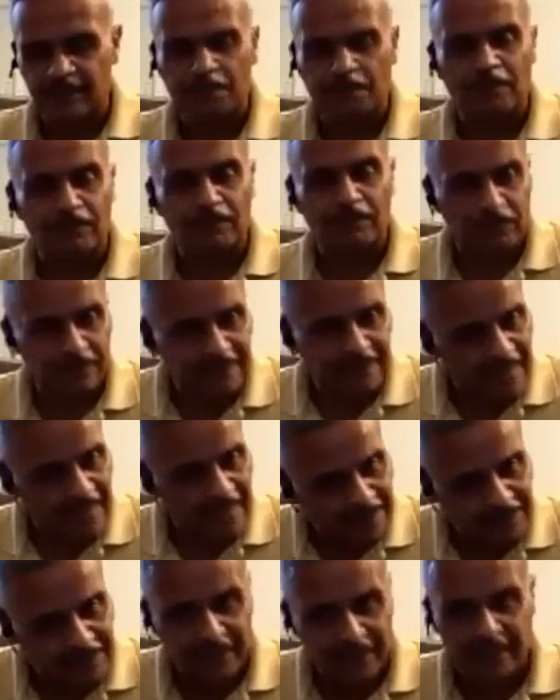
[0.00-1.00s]
Poncho
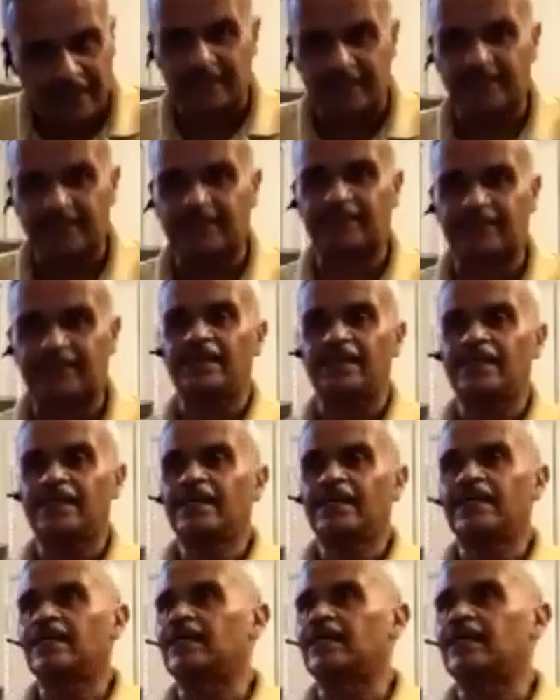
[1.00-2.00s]
Sanchez
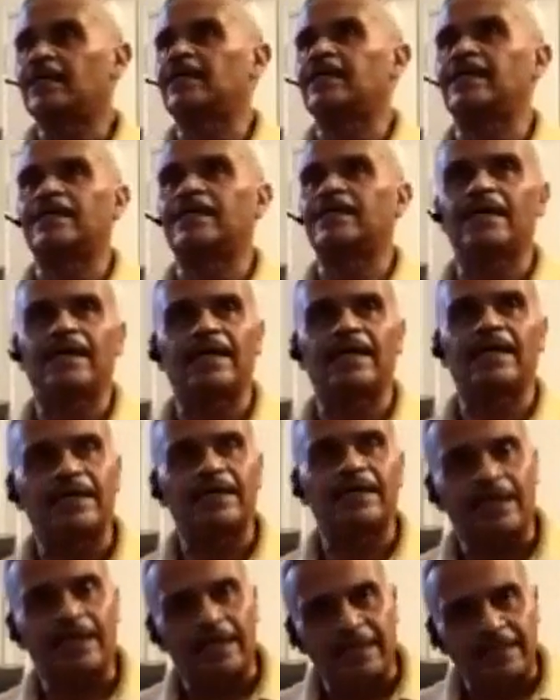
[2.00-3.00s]
and
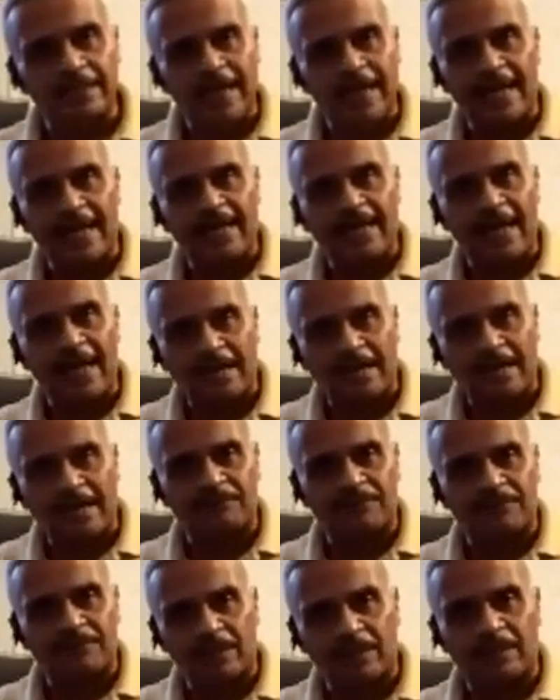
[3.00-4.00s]
that kind of
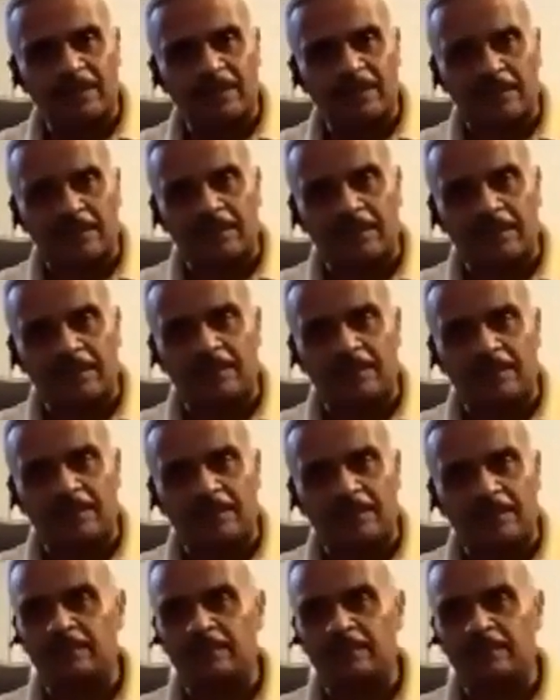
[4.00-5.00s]

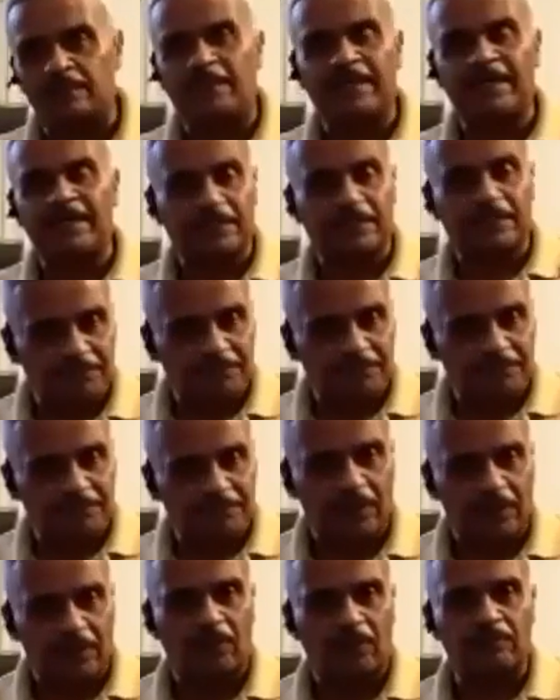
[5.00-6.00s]
Pete
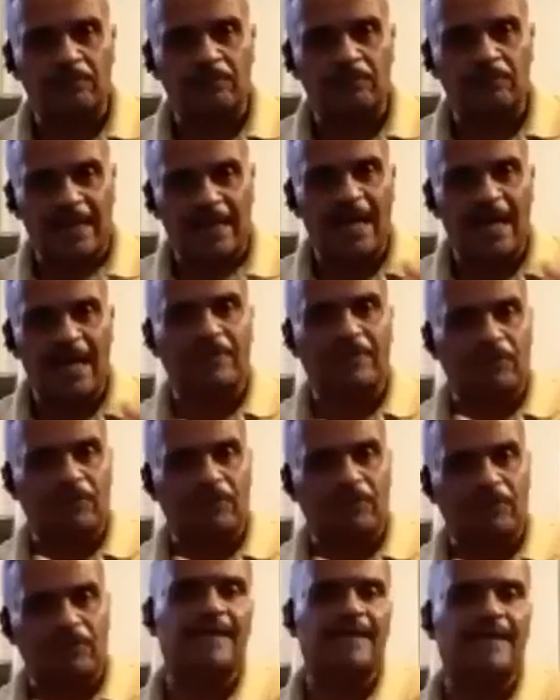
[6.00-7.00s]
Escovedo, they have their own
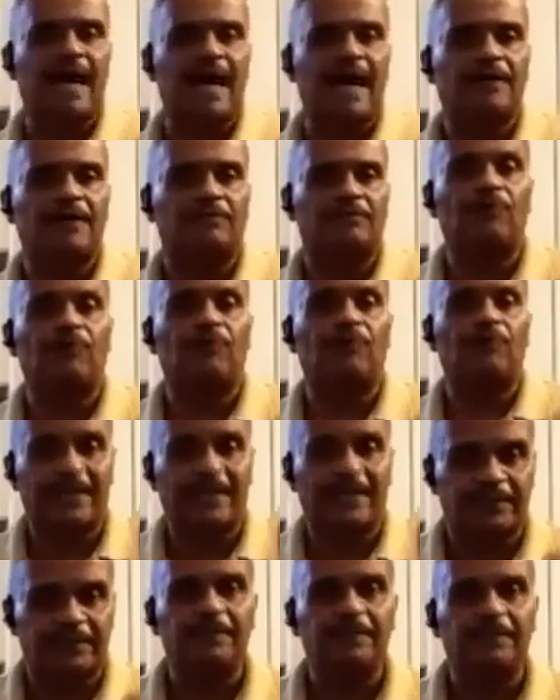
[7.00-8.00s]
style, their own
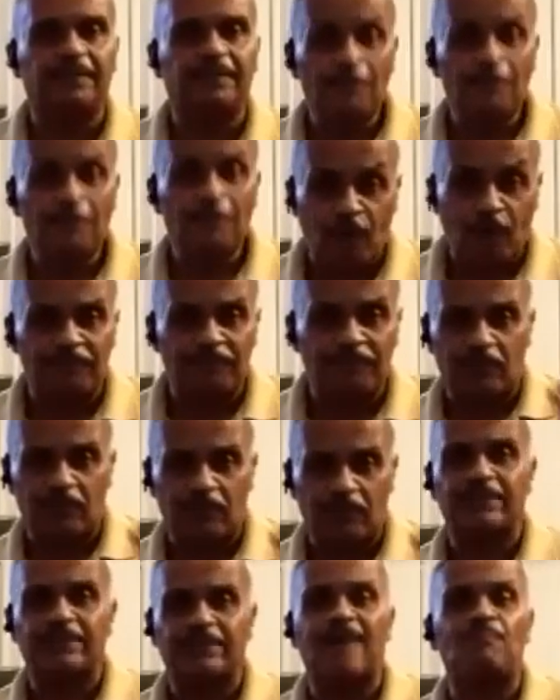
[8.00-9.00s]
accent. Puerto Rico,
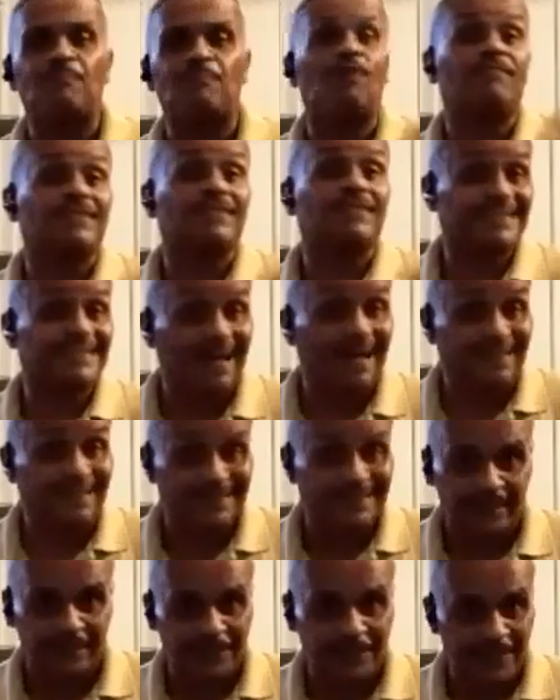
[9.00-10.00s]
they have more of a salsa
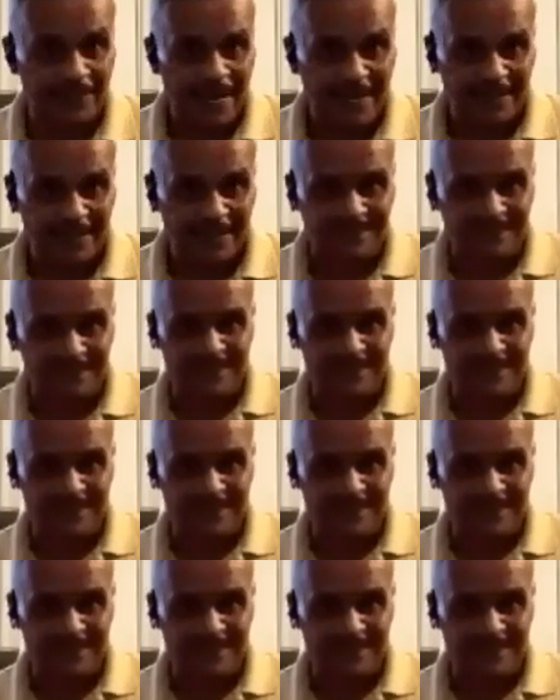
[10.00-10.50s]
jazz.